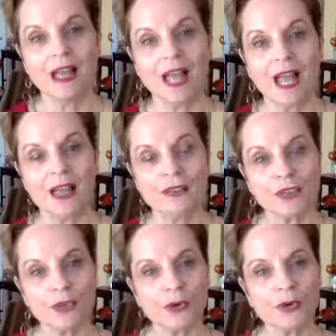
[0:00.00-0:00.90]
And
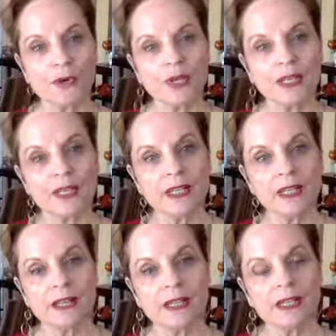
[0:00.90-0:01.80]
so
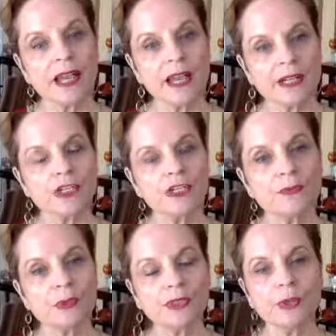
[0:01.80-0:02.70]

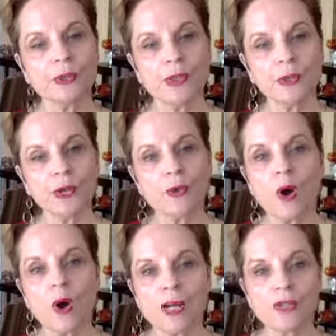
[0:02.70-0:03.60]
inaction really, it
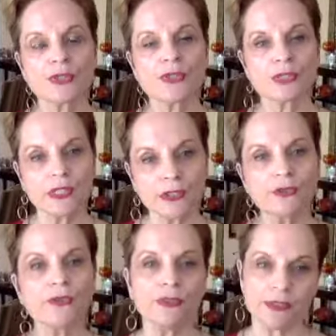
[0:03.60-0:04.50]
requires
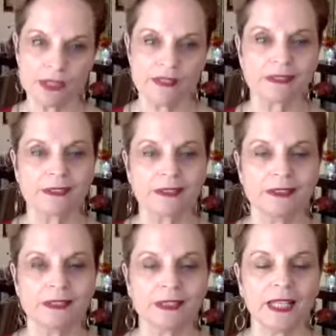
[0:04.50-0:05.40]
skillfulness,
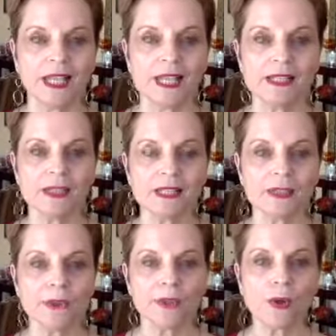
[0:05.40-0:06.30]
and
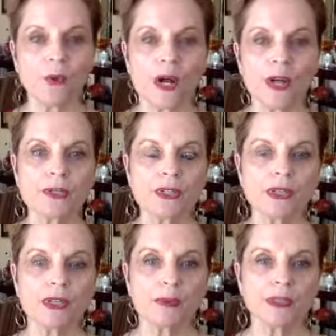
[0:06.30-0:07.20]
it requires
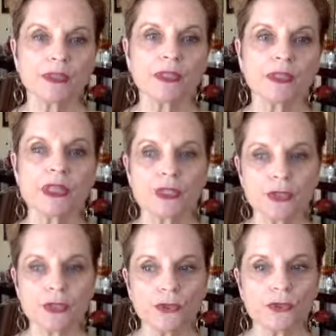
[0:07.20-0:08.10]
our ability
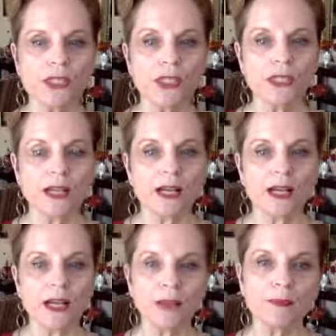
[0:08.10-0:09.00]
to
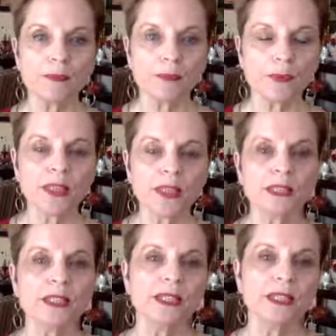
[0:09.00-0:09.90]

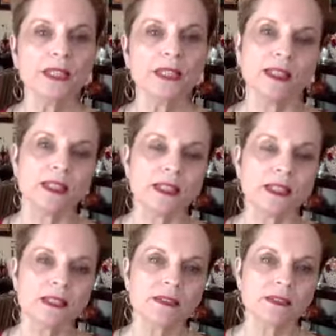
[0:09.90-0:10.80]
really
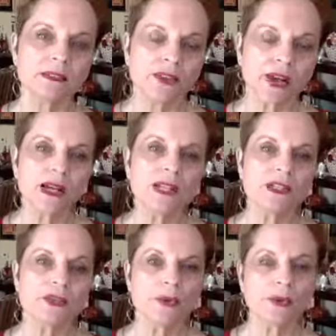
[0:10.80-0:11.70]
find
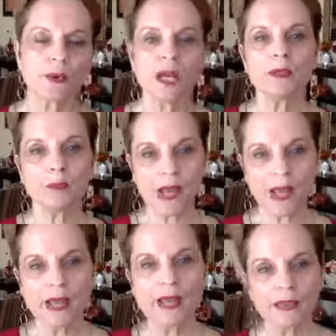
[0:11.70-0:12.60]
the right
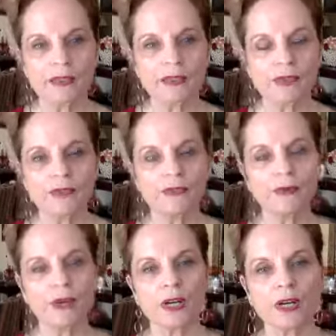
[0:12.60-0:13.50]
path
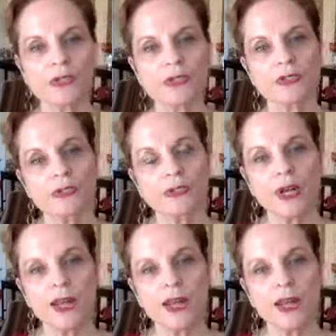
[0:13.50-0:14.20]
for us to have